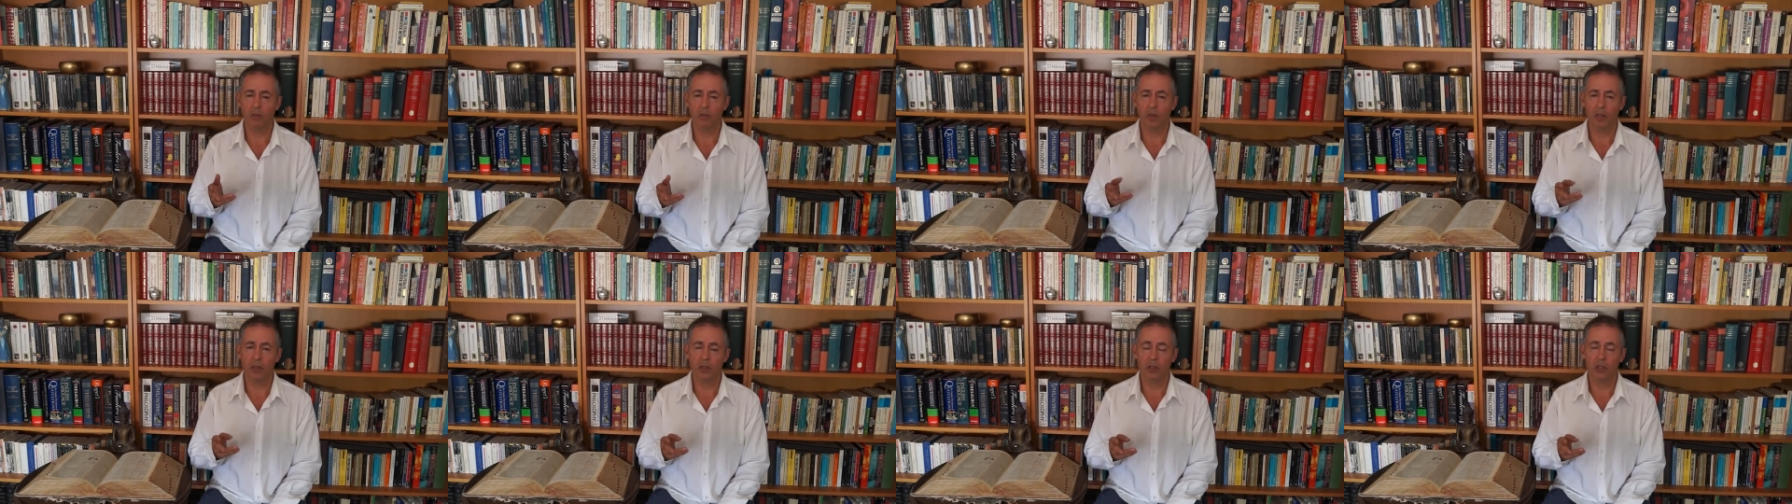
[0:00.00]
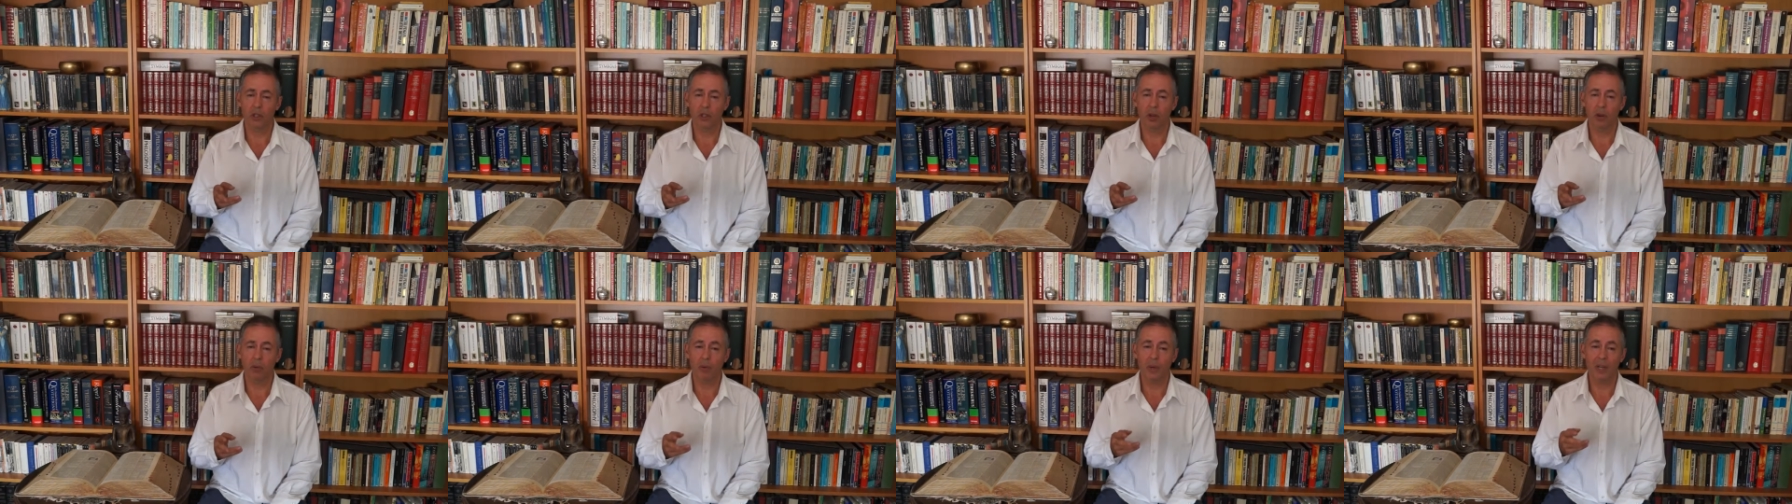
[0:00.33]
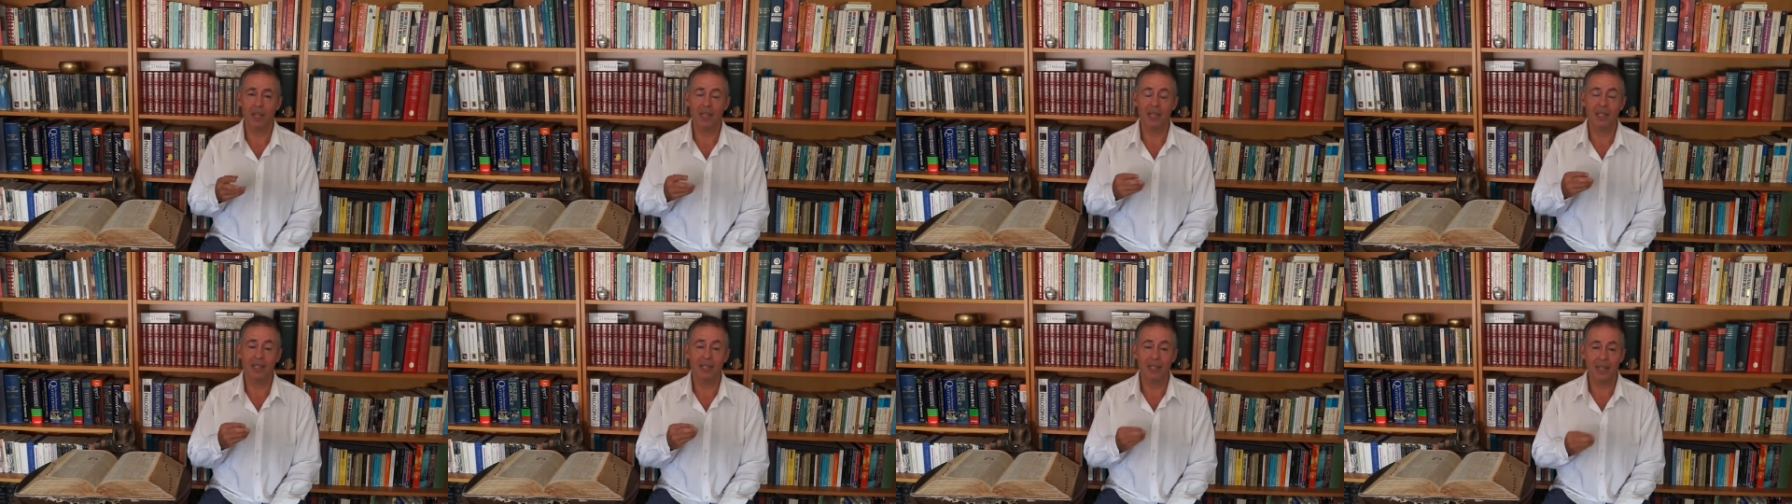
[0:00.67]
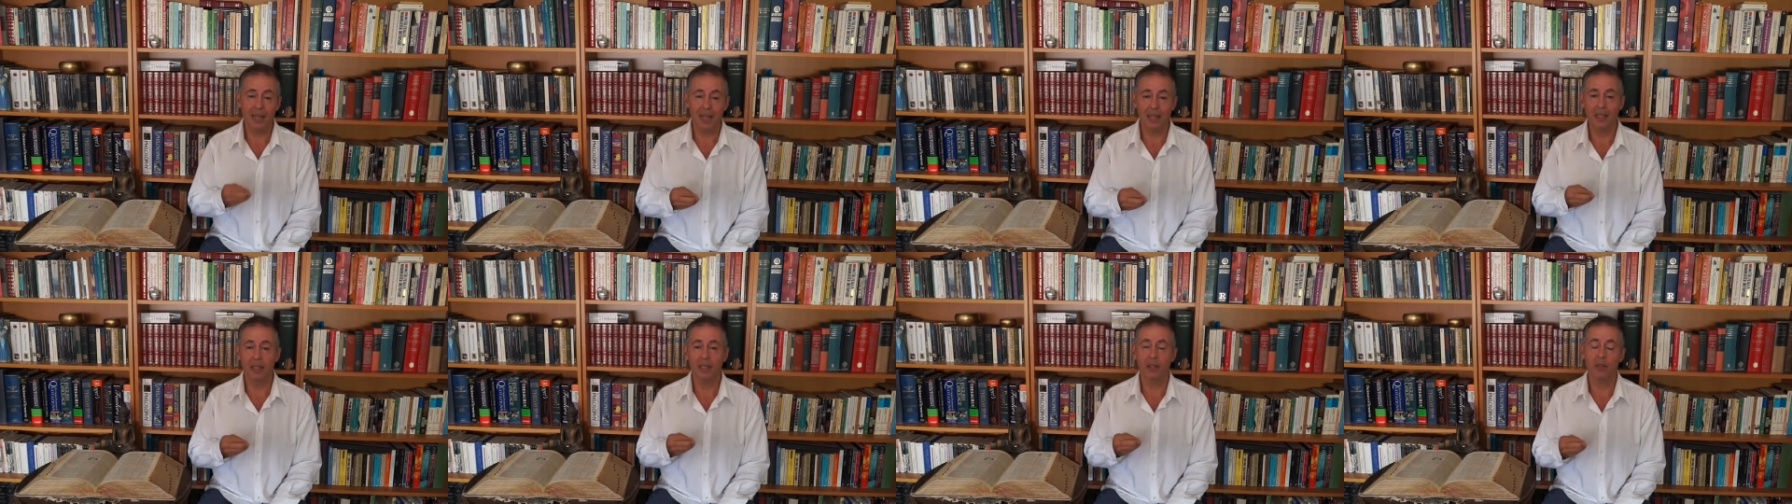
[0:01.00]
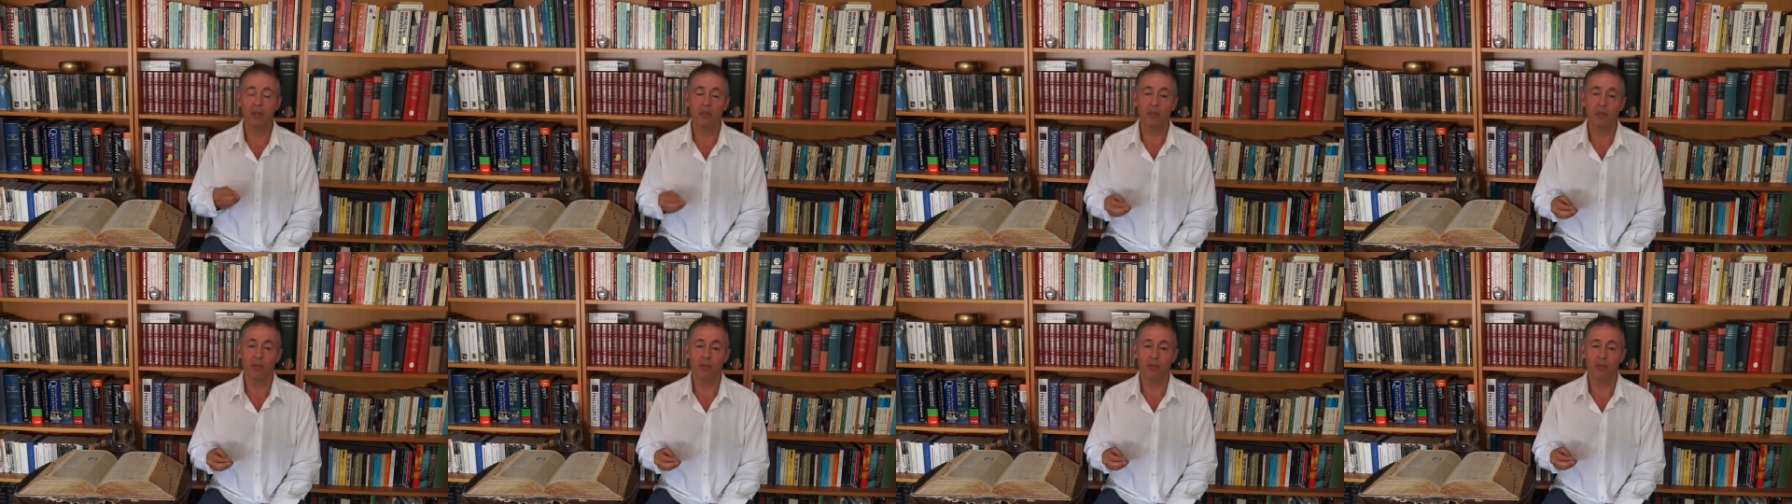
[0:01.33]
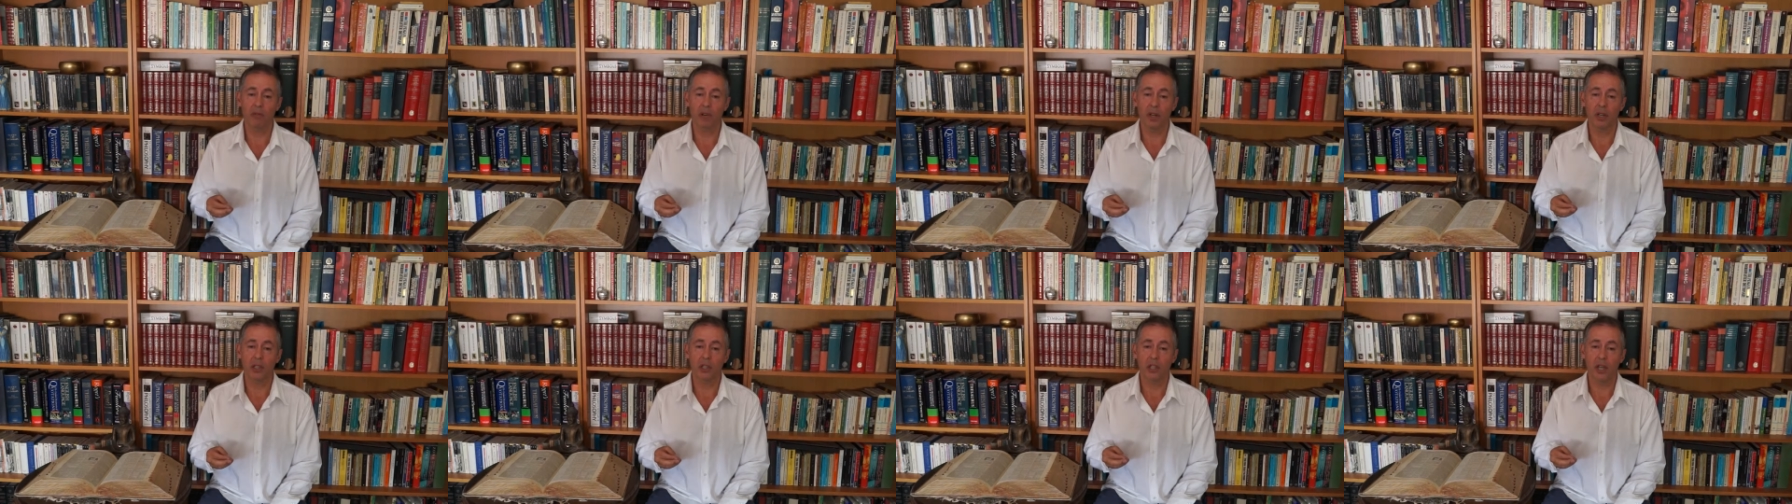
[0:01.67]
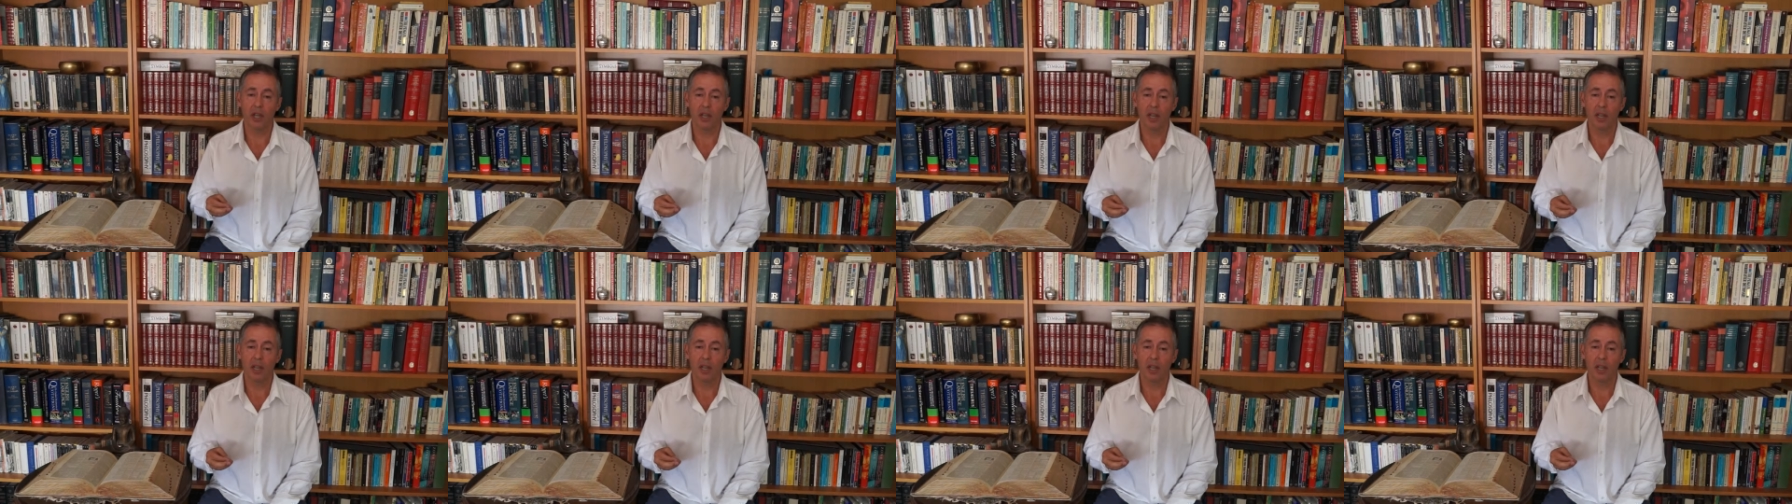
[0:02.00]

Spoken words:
English are already in daily use in French,